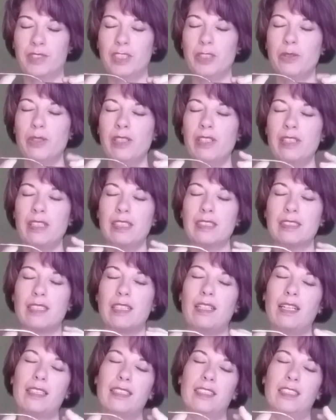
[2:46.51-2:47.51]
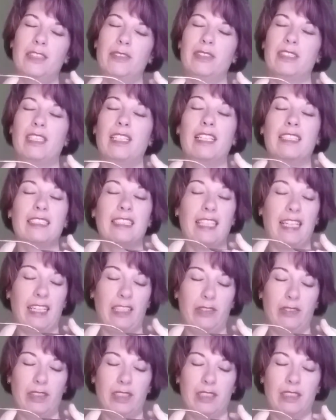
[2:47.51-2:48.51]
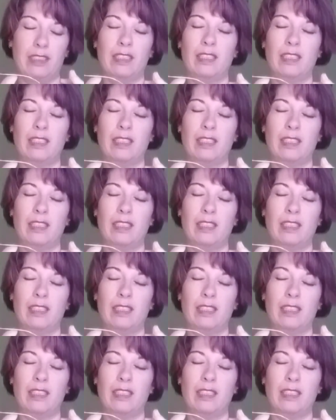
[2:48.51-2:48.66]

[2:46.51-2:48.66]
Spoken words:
So one of the things I like to do is I like to count.